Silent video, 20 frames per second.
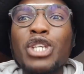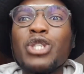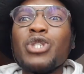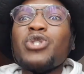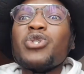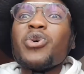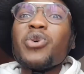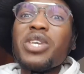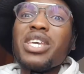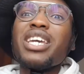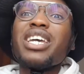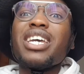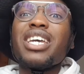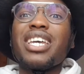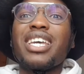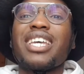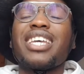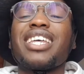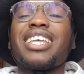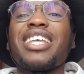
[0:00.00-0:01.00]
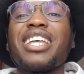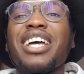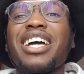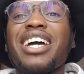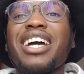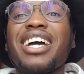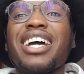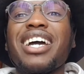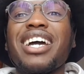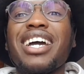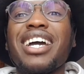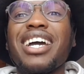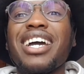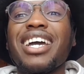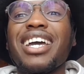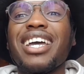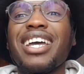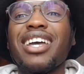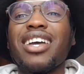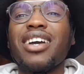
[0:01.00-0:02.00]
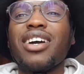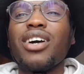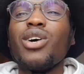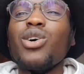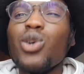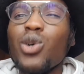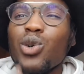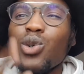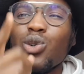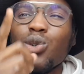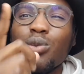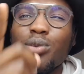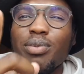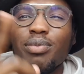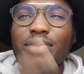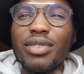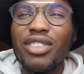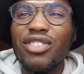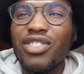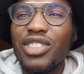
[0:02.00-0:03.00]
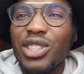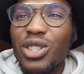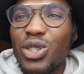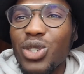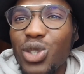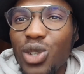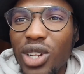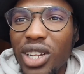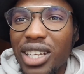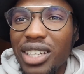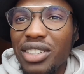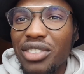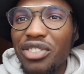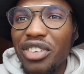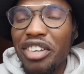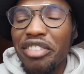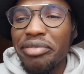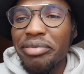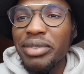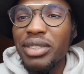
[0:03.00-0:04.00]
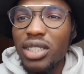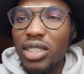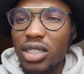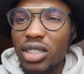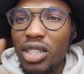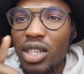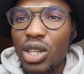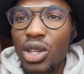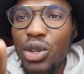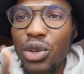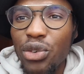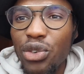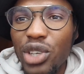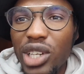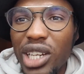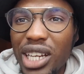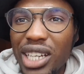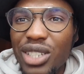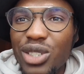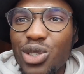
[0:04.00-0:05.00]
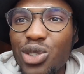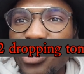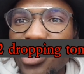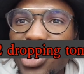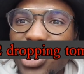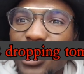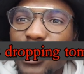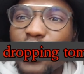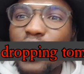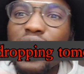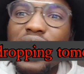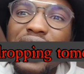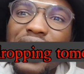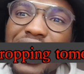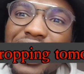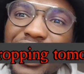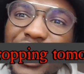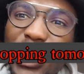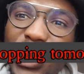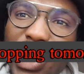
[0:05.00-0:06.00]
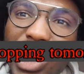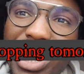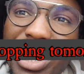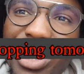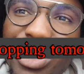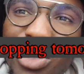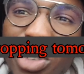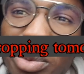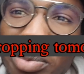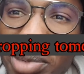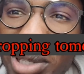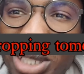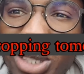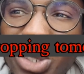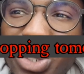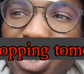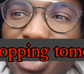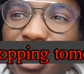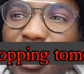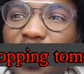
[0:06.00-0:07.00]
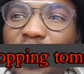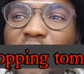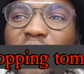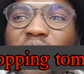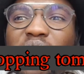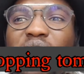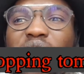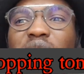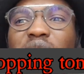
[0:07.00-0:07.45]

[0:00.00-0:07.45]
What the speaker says: So yeah, oh, the video is already 5 minutes. For the rest of the story, join in for part 2.